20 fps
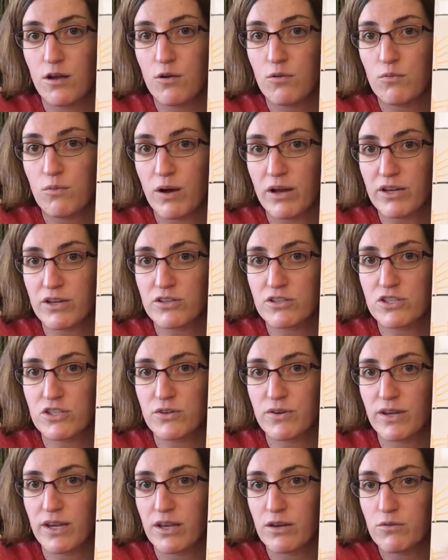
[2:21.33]
what you're
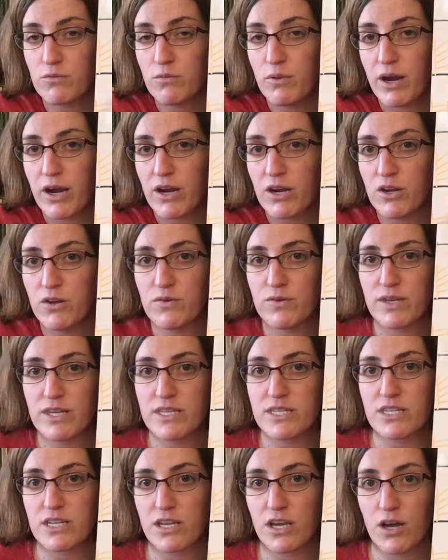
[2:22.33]
doing and where you
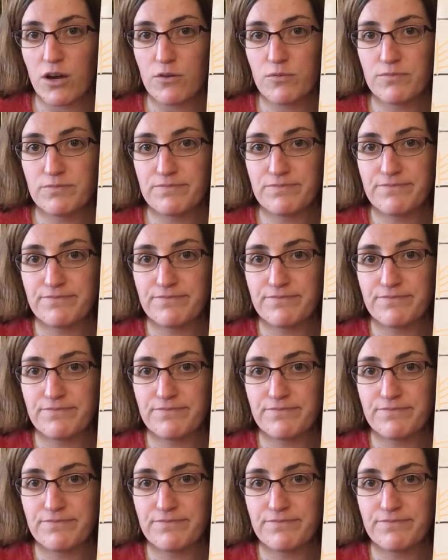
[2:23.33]
need to go.